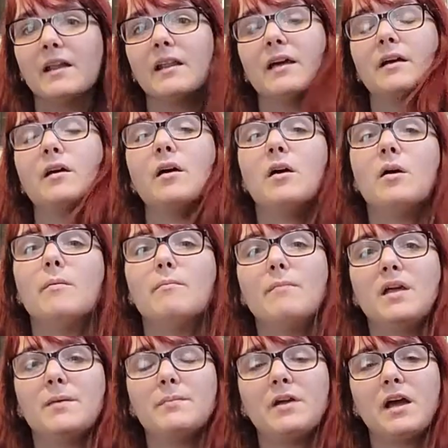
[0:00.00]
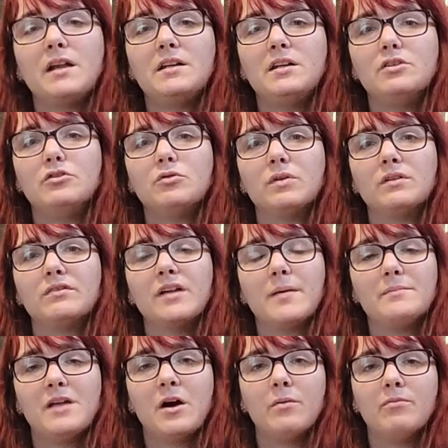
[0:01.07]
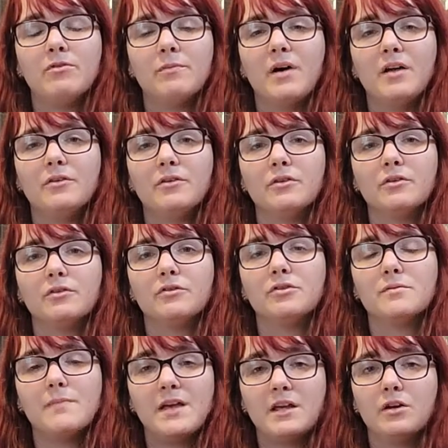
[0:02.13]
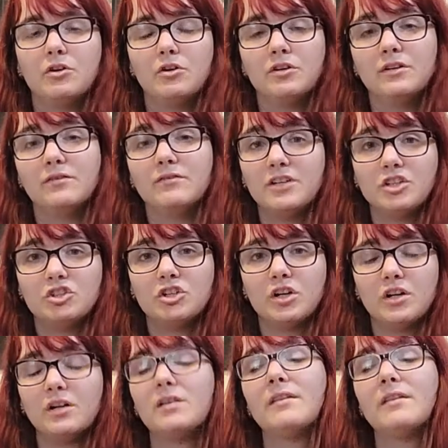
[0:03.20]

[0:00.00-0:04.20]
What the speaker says: Like, maybe I need to accept help from others to make a good decision,